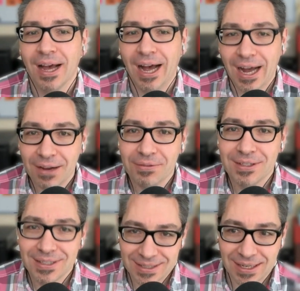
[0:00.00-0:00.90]
I've
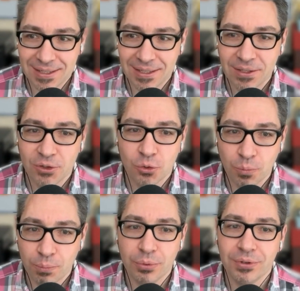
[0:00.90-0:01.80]
decided to
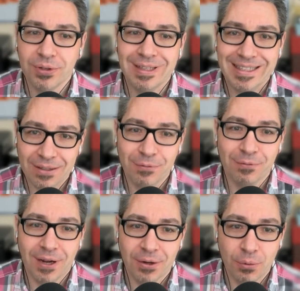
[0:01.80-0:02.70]
put that
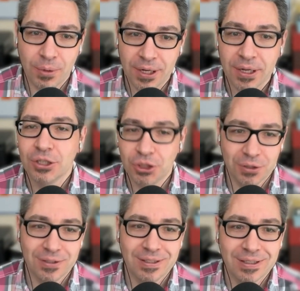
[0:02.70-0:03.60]
file away
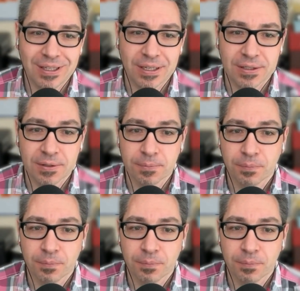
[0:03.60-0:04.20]
just in case.